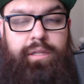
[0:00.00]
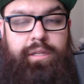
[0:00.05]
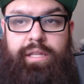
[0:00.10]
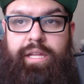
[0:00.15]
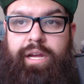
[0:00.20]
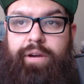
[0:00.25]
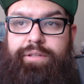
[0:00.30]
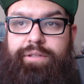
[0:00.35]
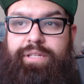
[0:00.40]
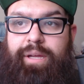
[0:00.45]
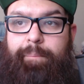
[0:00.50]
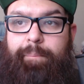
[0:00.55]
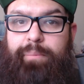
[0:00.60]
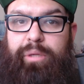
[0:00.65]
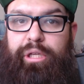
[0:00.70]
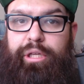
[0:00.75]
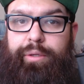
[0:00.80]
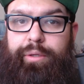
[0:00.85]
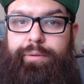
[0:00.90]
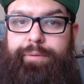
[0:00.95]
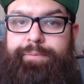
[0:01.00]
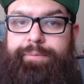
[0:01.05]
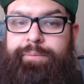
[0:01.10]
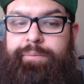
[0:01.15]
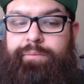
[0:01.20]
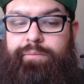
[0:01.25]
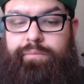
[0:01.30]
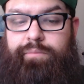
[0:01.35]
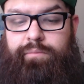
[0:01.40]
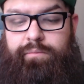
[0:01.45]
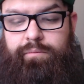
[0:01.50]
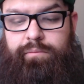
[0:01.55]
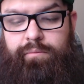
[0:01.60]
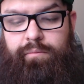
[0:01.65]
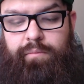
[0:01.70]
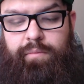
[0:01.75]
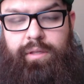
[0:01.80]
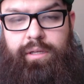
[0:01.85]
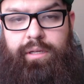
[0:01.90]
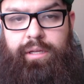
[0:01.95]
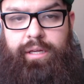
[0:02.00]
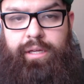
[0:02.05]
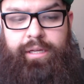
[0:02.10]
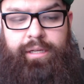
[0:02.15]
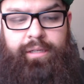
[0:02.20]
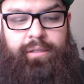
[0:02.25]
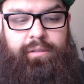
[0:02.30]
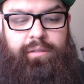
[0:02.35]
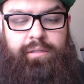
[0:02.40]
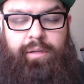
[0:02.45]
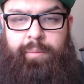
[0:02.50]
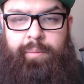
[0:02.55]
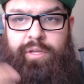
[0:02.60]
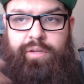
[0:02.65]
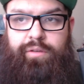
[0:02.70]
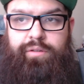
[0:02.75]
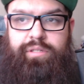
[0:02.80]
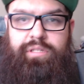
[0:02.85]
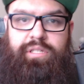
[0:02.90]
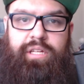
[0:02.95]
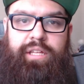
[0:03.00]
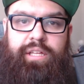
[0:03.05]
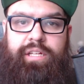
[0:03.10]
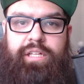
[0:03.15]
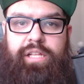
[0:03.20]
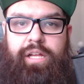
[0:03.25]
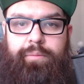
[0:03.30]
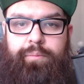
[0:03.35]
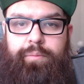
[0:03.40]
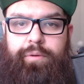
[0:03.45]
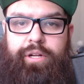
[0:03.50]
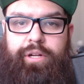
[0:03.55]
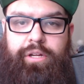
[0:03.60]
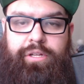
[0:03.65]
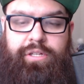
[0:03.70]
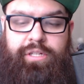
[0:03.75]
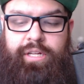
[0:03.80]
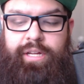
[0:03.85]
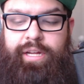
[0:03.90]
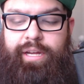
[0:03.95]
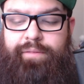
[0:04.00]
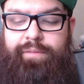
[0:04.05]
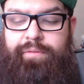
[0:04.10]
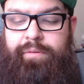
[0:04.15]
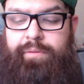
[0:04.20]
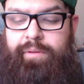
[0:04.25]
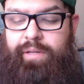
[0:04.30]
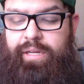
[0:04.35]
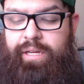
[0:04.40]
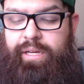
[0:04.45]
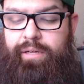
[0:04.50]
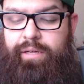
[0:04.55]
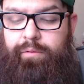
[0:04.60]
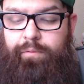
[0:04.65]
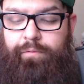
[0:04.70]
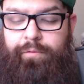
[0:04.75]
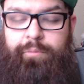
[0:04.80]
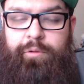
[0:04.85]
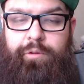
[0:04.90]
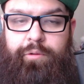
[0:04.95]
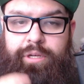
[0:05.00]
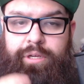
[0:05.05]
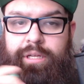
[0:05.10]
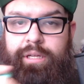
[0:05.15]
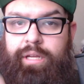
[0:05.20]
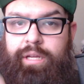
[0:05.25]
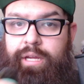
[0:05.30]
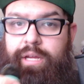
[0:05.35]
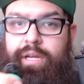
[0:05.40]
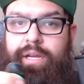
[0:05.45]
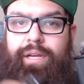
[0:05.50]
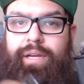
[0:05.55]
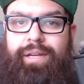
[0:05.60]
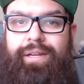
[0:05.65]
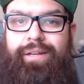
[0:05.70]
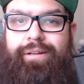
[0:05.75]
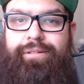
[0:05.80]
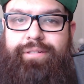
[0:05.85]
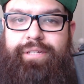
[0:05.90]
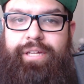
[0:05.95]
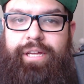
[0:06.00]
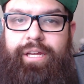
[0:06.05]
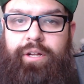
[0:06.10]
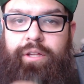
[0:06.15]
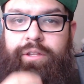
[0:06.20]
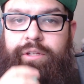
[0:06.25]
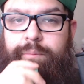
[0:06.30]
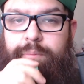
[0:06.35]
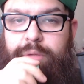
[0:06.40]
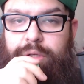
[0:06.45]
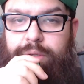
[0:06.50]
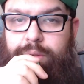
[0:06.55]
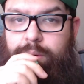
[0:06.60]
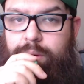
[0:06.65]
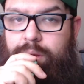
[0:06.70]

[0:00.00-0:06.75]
Now it's on blue. And I mean, you just saw the cloud production I had from the green. Here's a hit on the blue.